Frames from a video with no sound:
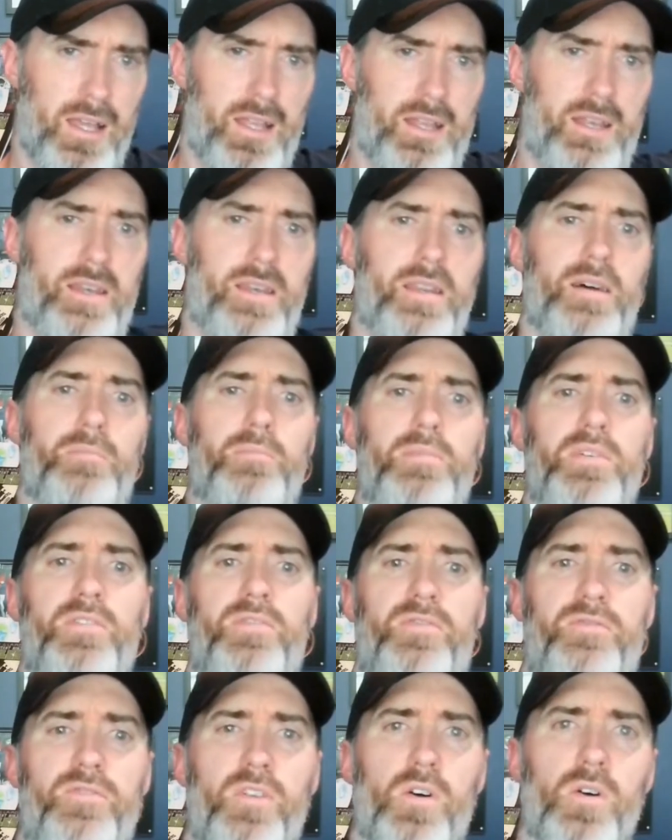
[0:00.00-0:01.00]
Number
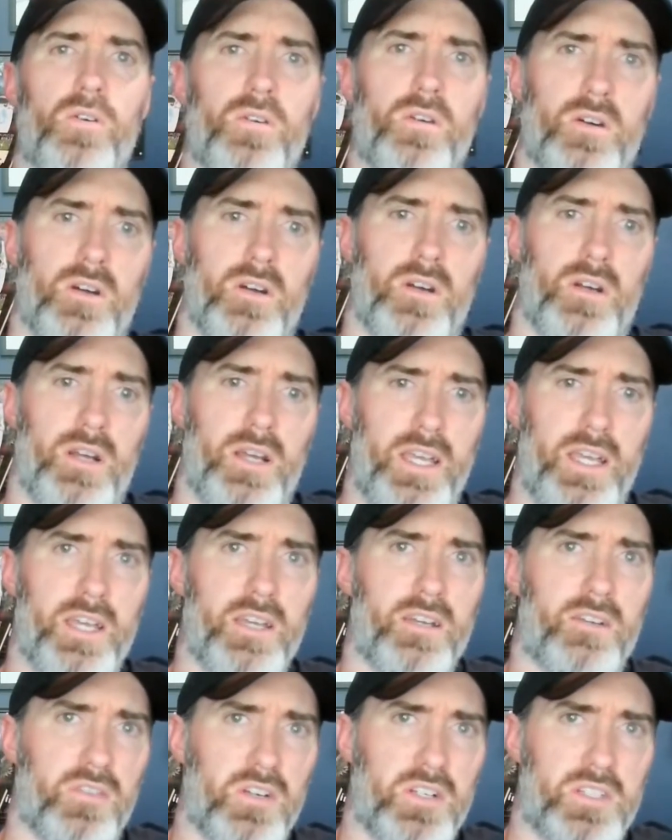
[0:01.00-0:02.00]
four,
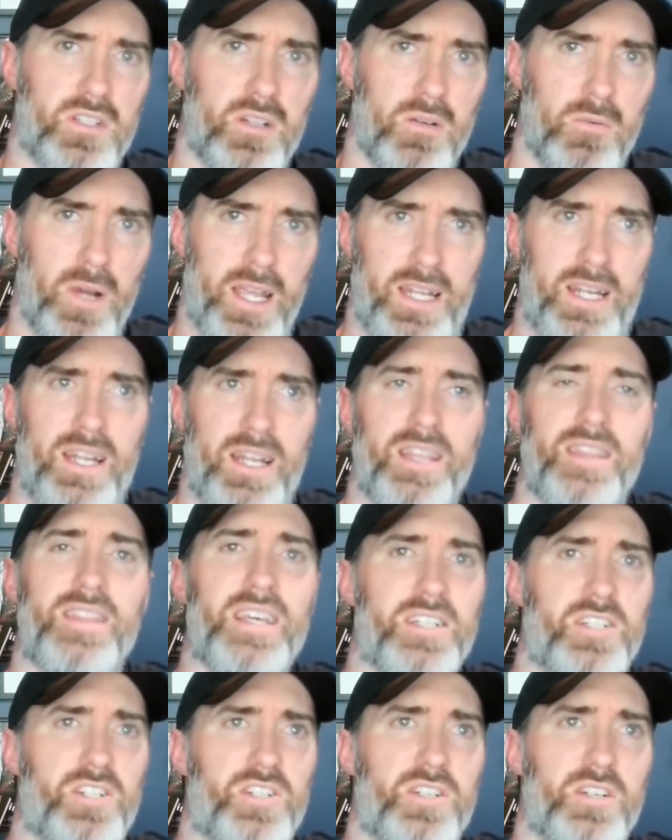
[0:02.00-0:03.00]
increase the weight.
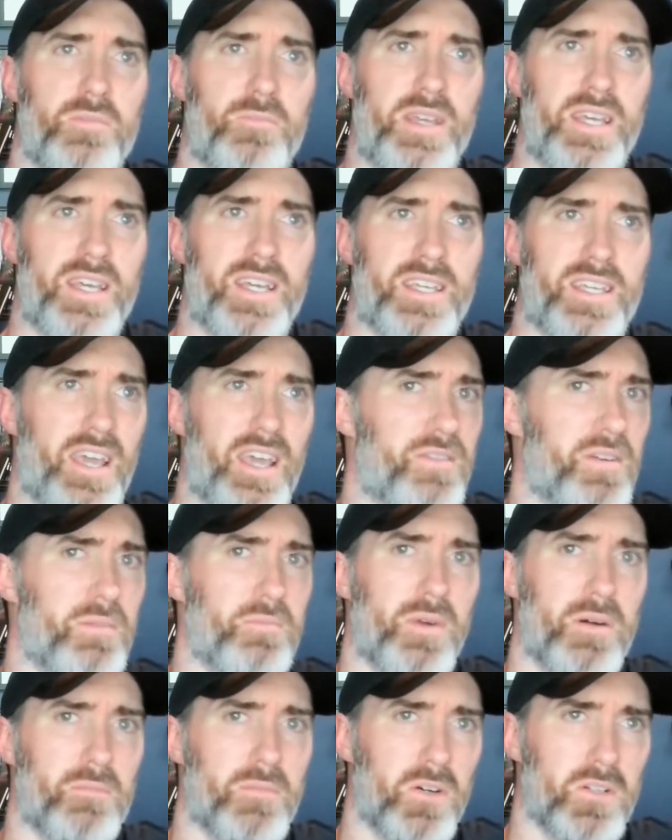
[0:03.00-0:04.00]
This should be a given,
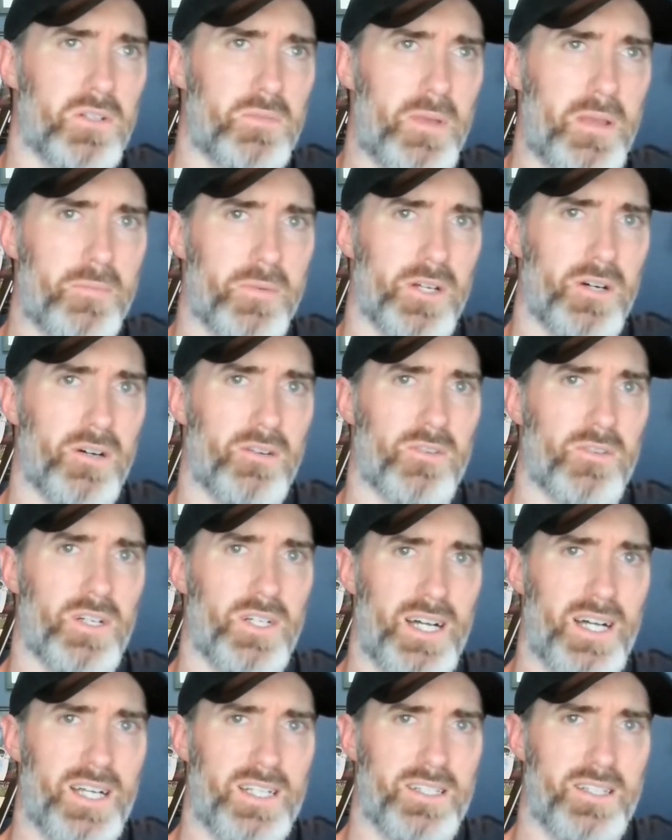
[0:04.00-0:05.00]
but most people don't
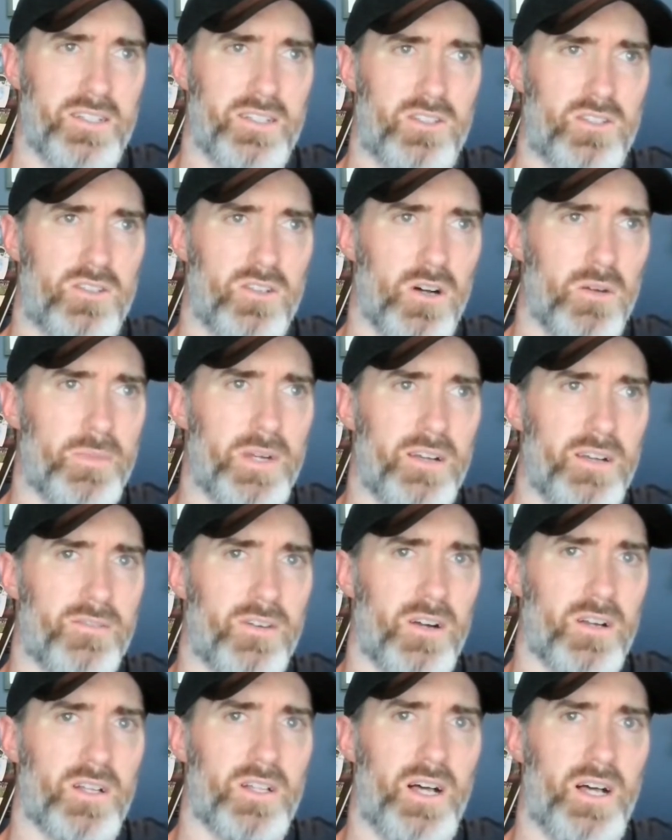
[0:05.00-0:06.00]
realize this. So many of
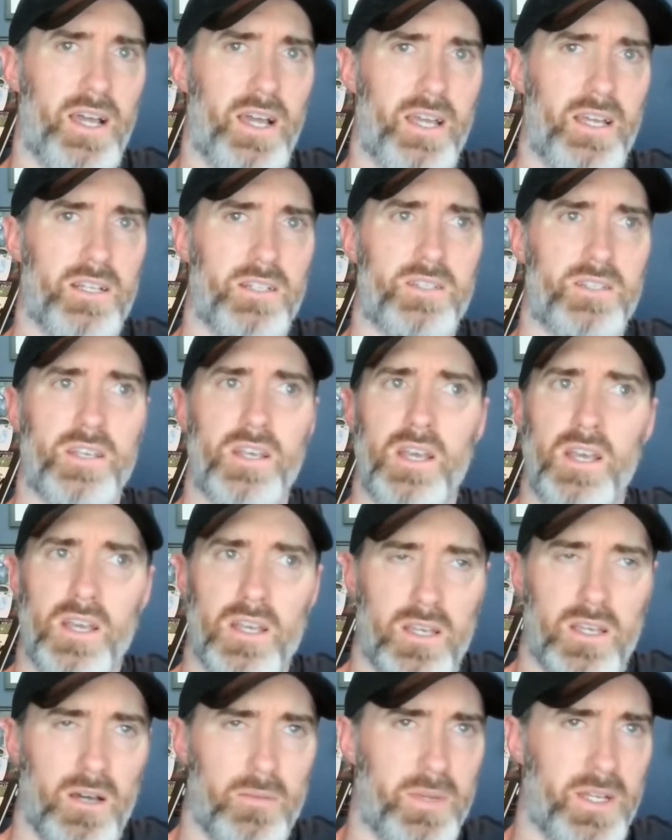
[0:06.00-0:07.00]
our clients
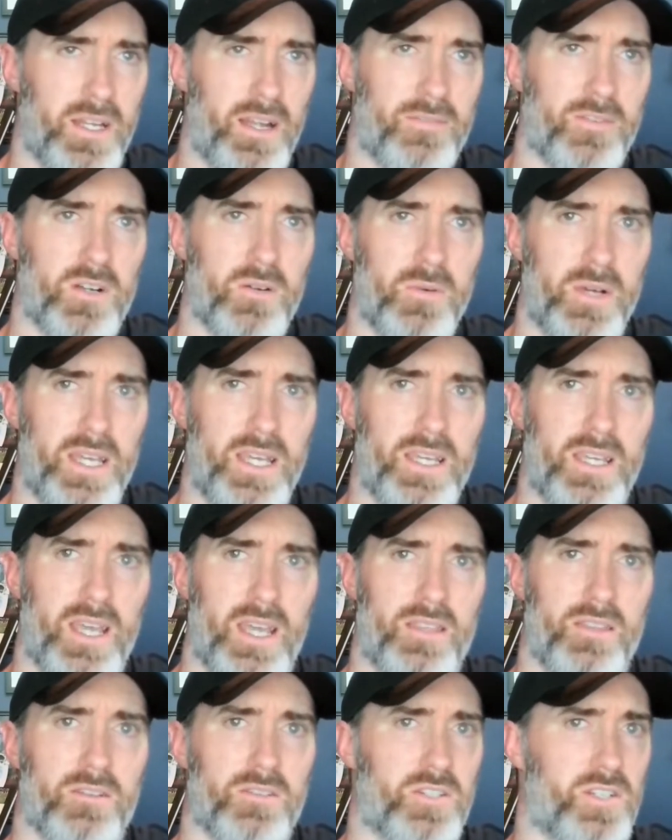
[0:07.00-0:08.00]
come in every week
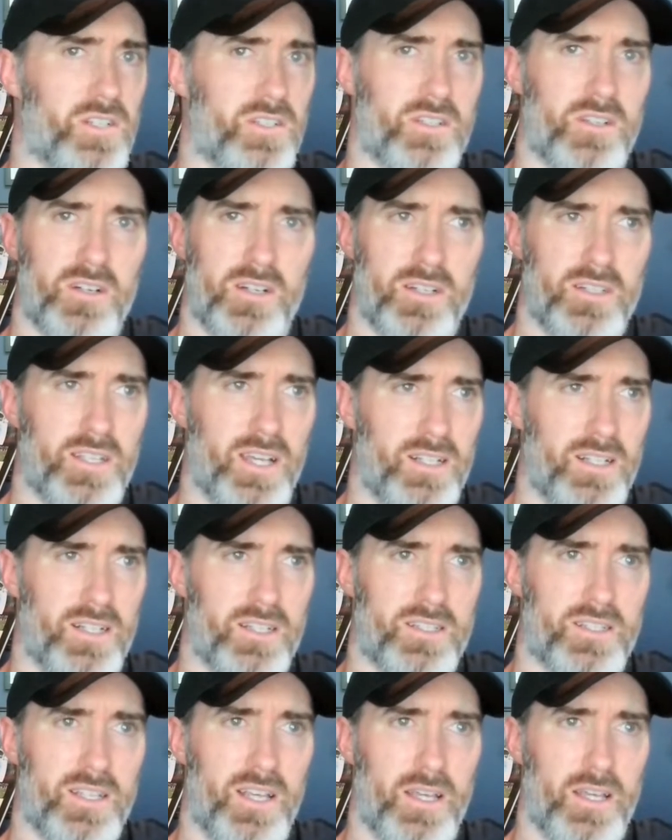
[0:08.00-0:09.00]
and they're just going to tell
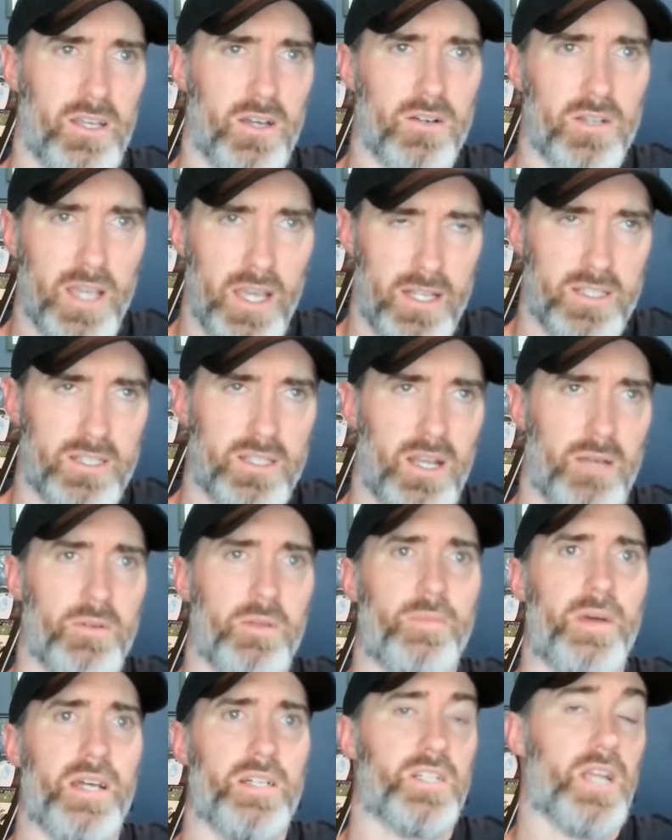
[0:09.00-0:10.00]
us like, okay, it's time to
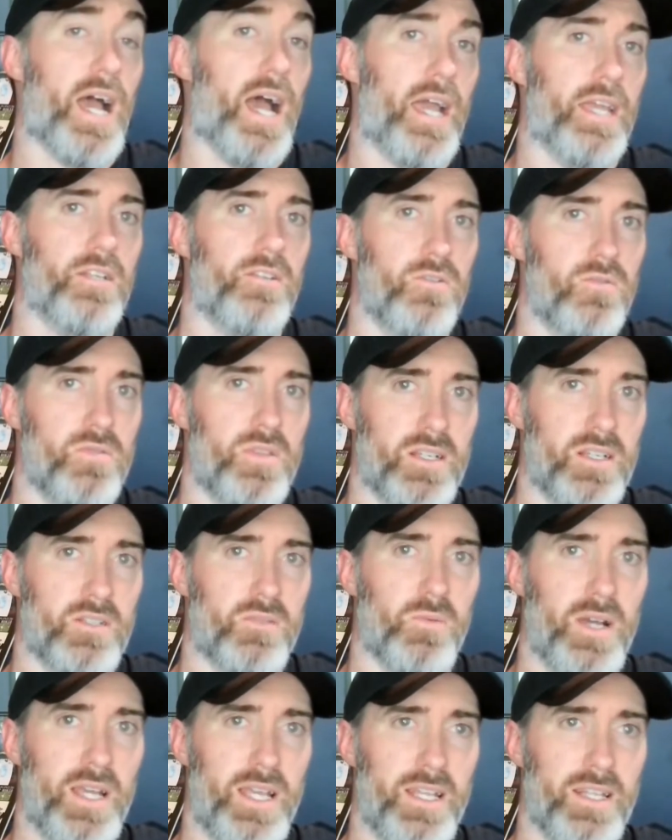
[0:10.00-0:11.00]
bench. I do
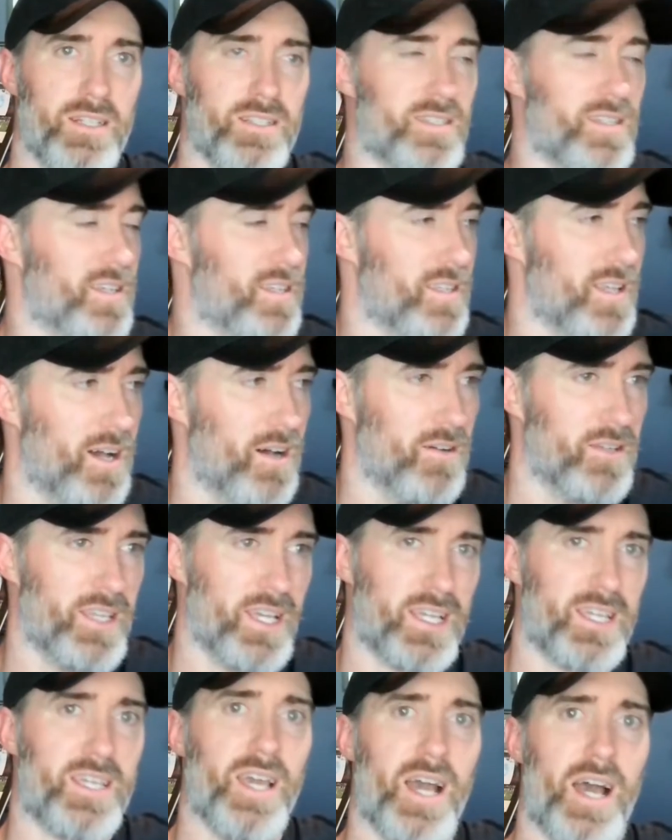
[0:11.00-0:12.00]
this weight. it's like, no,
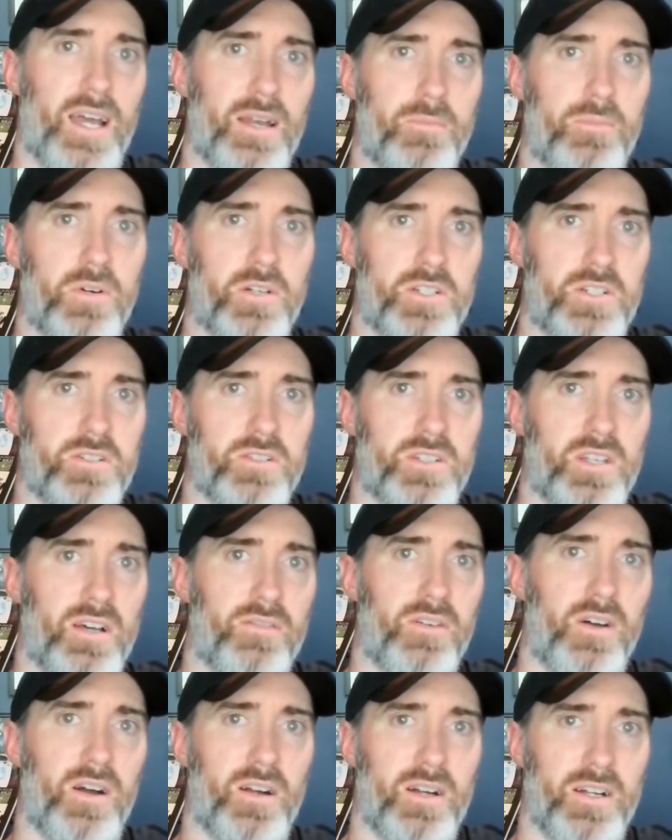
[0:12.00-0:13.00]
you got to push
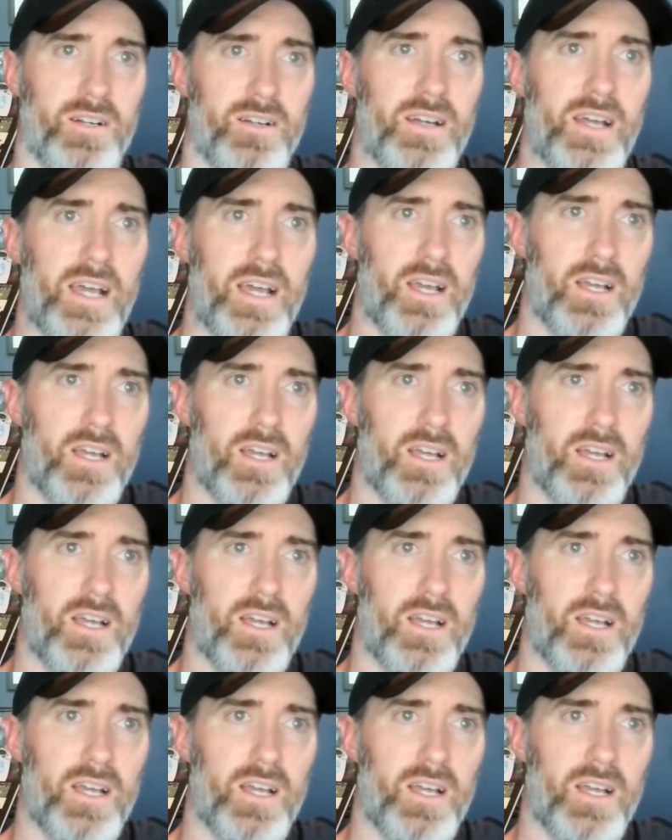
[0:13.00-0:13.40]
yourself harder